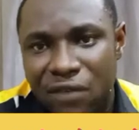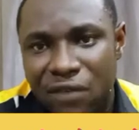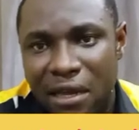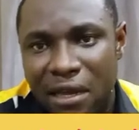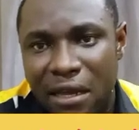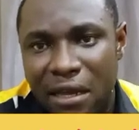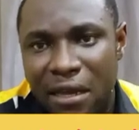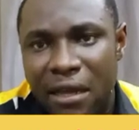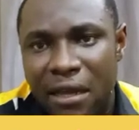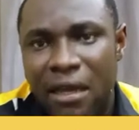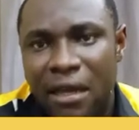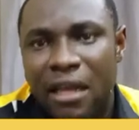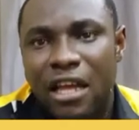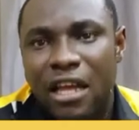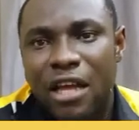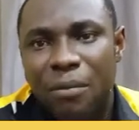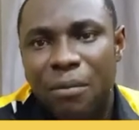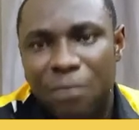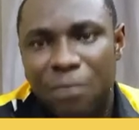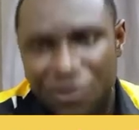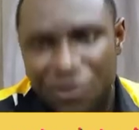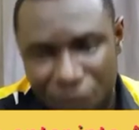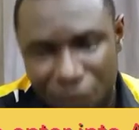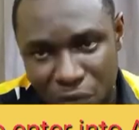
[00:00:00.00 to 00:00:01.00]
ever
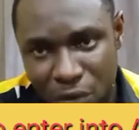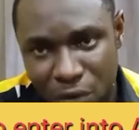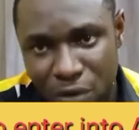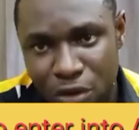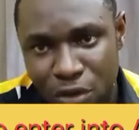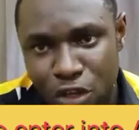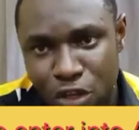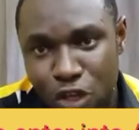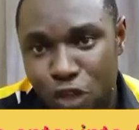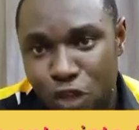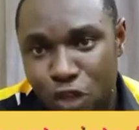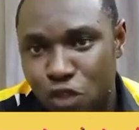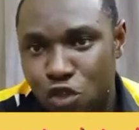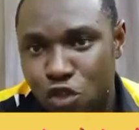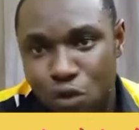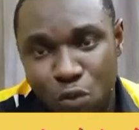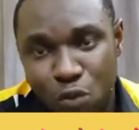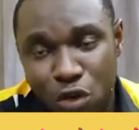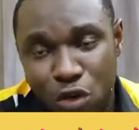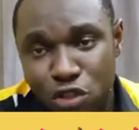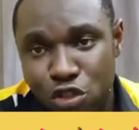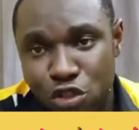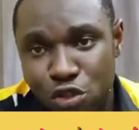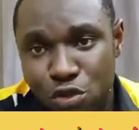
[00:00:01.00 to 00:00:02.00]
before.
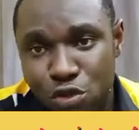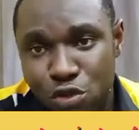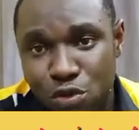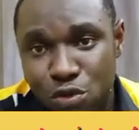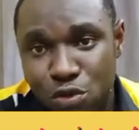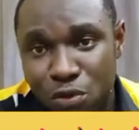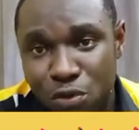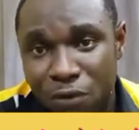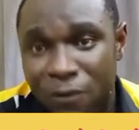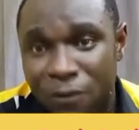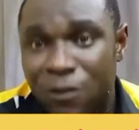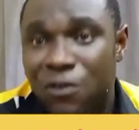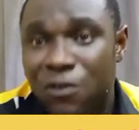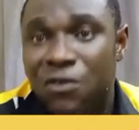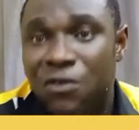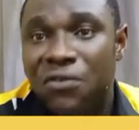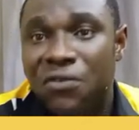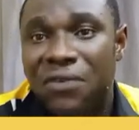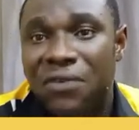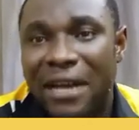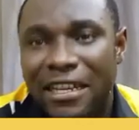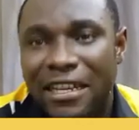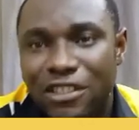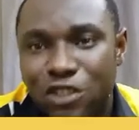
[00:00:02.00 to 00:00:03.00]
So what do you do?
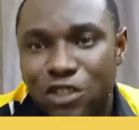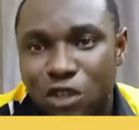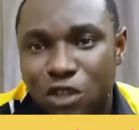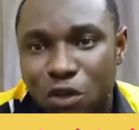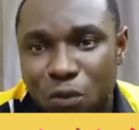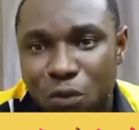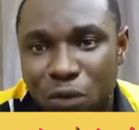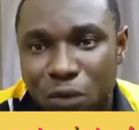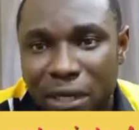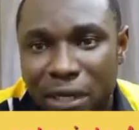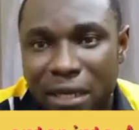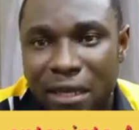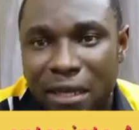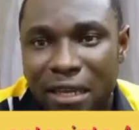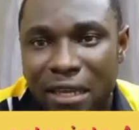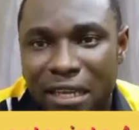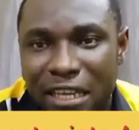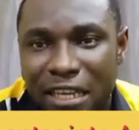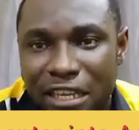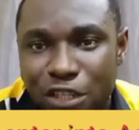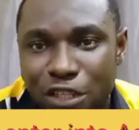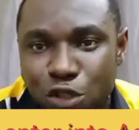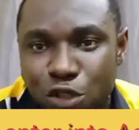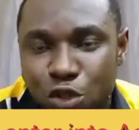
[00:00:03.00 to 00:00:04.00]
Find your
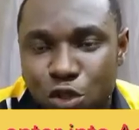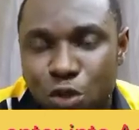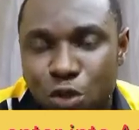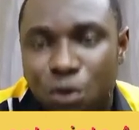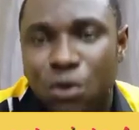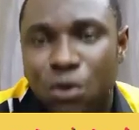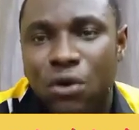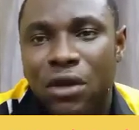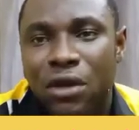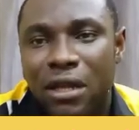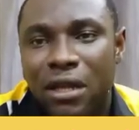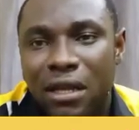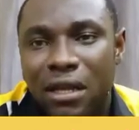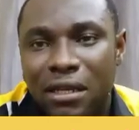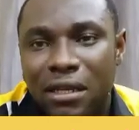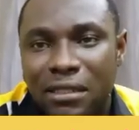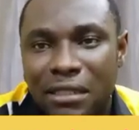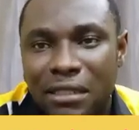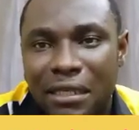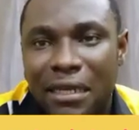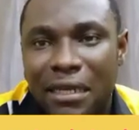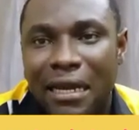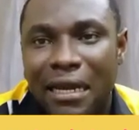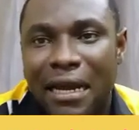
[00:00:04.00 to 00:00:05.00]
way into
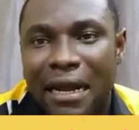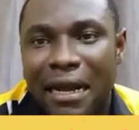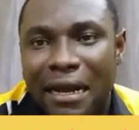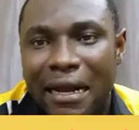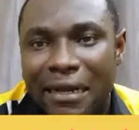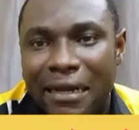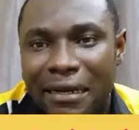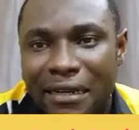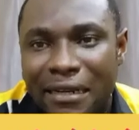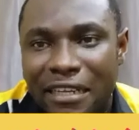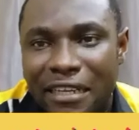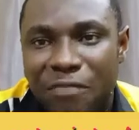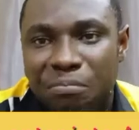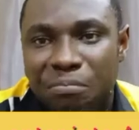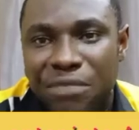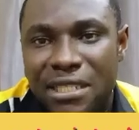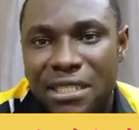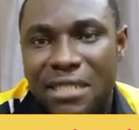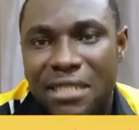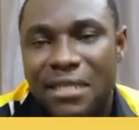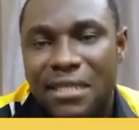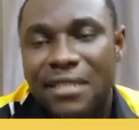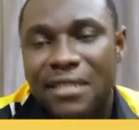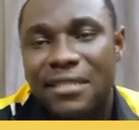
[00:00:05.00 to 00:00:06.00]
the agric
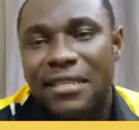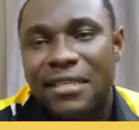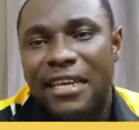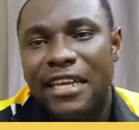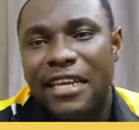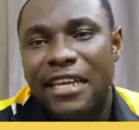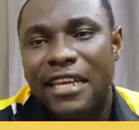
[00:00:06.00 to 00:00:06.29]
business